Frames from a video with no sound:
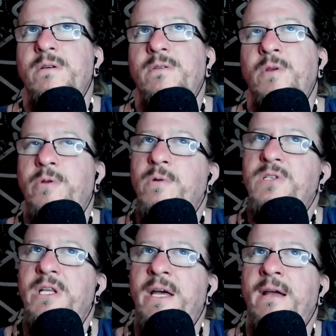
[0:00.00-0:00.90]
don't use
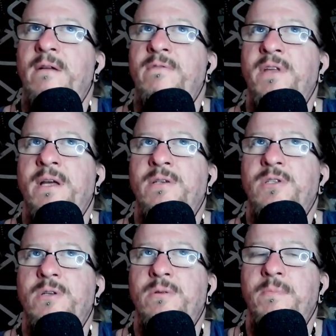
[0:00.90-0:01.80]
the negative things
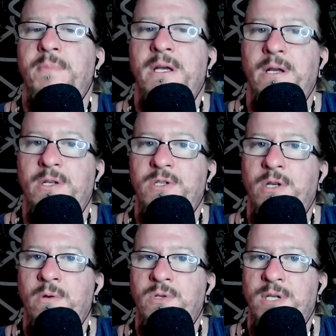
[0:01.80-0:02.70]
to be an
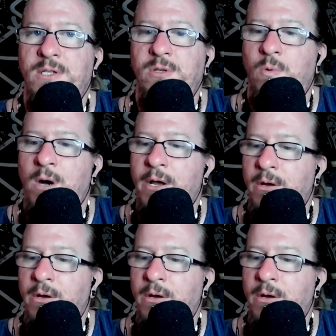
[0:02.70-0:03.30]
excuse as to why